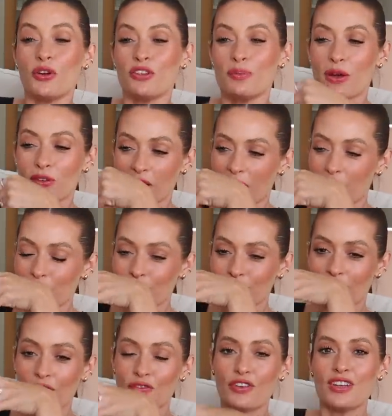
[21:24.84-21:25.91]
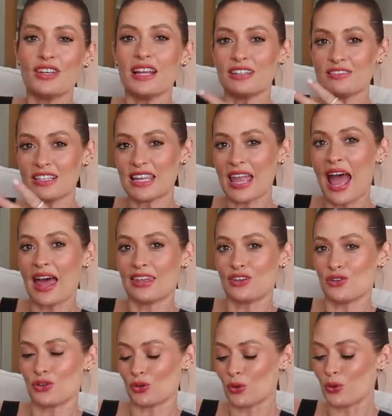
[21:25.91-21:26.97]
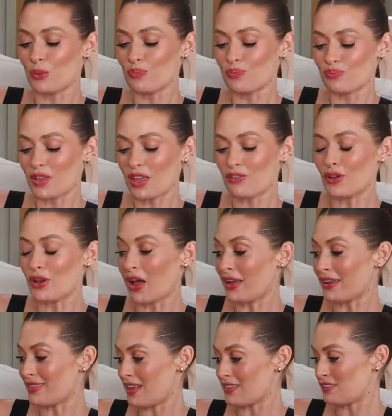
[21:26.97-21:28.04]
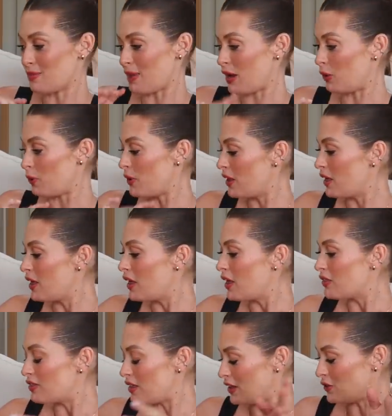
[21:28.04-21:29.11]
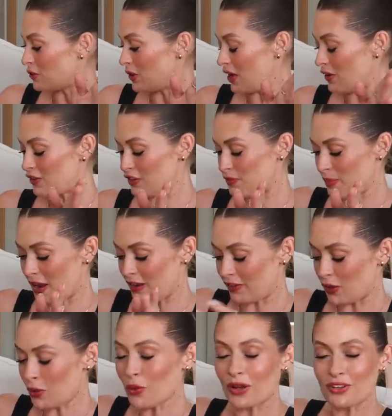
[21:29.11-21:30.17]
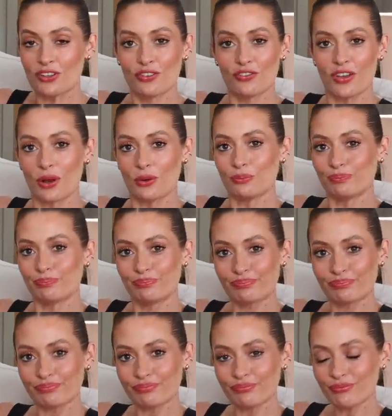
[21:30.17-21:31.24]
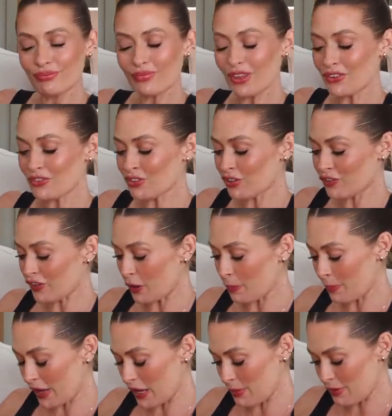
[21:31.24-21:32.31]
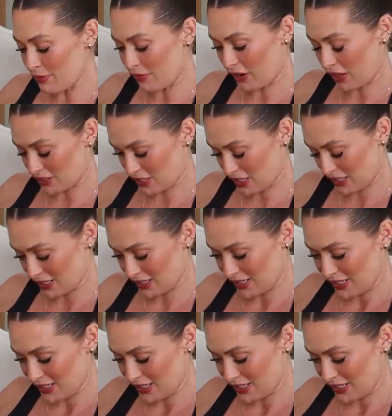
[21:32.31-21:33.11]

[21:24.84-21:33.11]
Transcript: what? It smells like a vanilla candle if you like that smell, then you'll love the smell of it. Oh, I just felt, just felt baby flutter.